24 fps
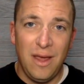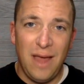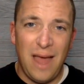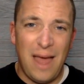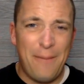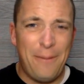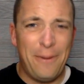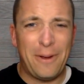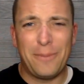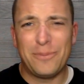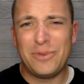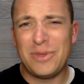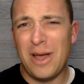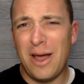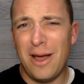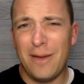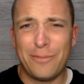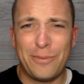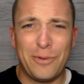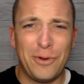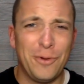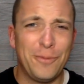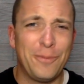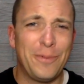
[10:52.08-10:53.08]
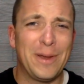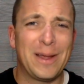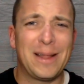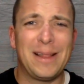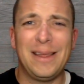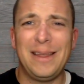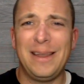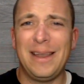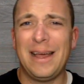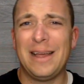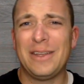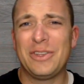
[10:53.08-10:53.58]
I pick up dog poop, I
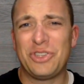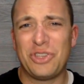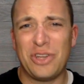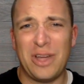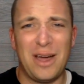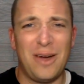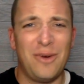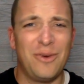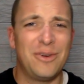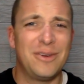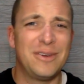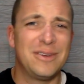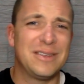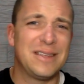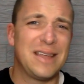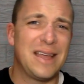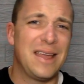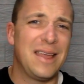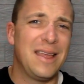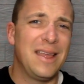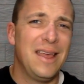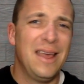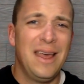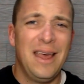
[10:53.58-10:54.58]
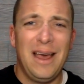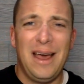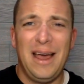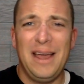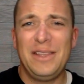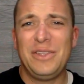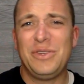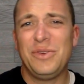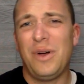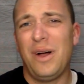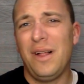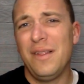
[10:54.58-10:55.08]
clean showers, I, I
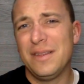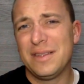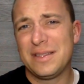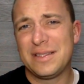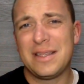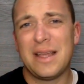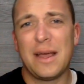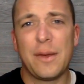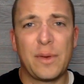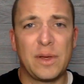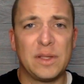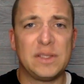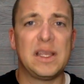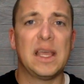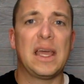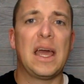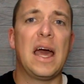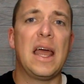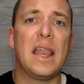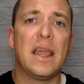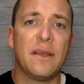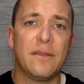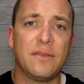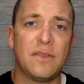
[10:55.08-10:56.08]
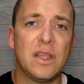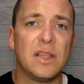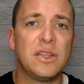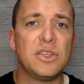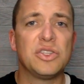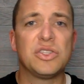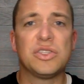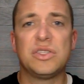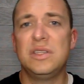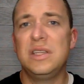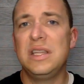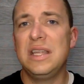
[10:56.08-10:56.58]
do all this stuff because they gotta they
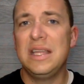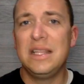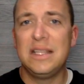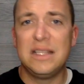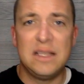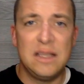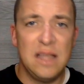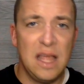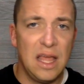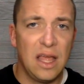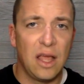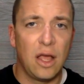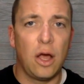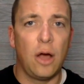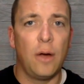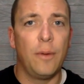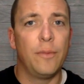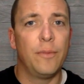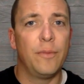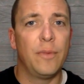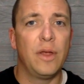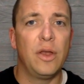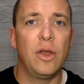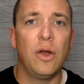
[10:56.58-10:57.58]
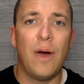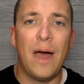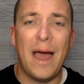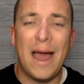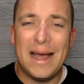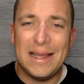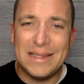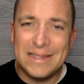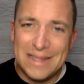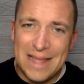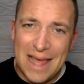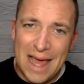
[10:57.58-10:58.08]
just need income. You know,
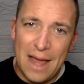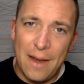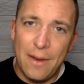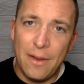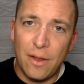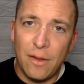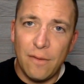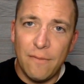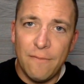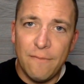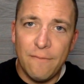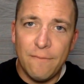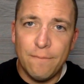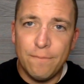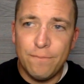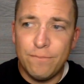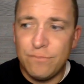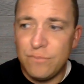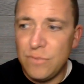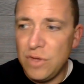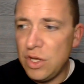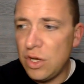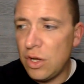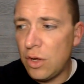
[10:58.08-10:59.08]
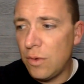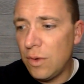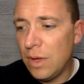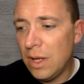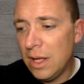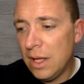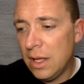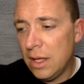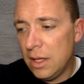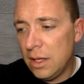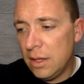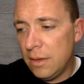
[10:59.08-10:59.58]
as that, you know,
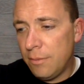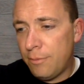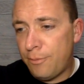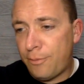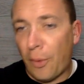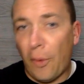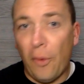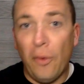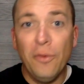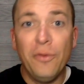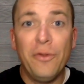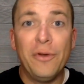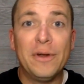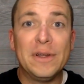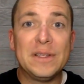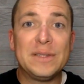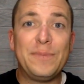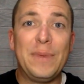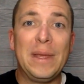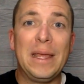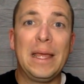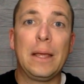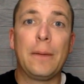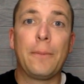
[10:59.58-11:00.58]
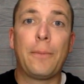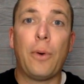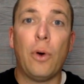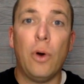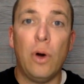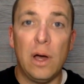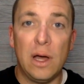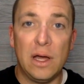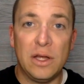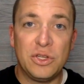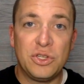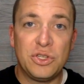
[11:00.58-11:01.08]
boulder is being
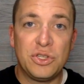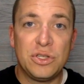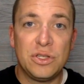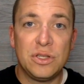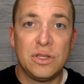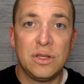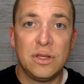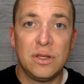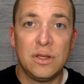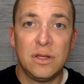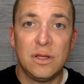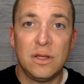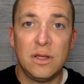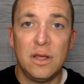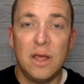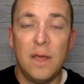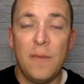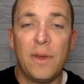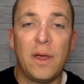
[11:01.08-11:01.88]
pushed, it